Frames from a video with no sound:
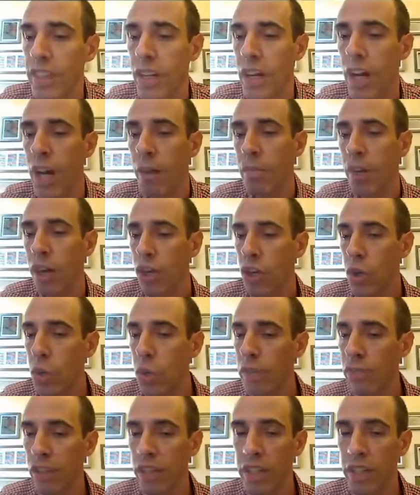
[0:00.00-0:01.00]

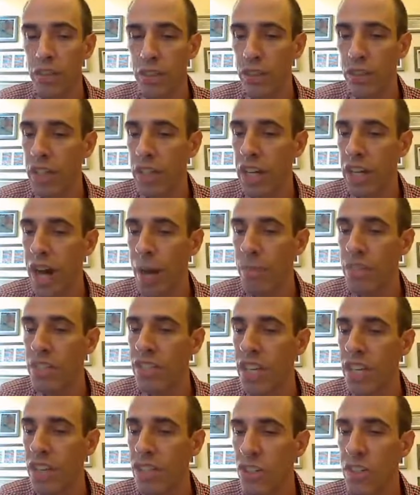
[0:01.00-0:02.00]
equivalent to the
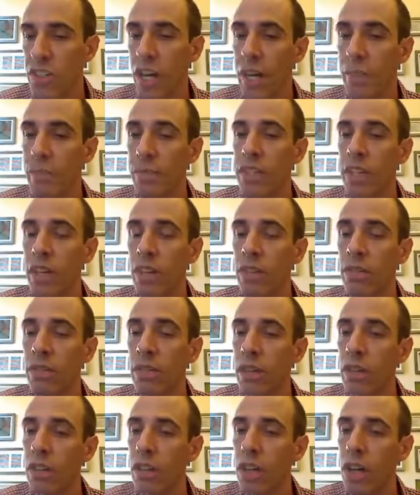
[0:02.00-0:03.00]
compensation time scale,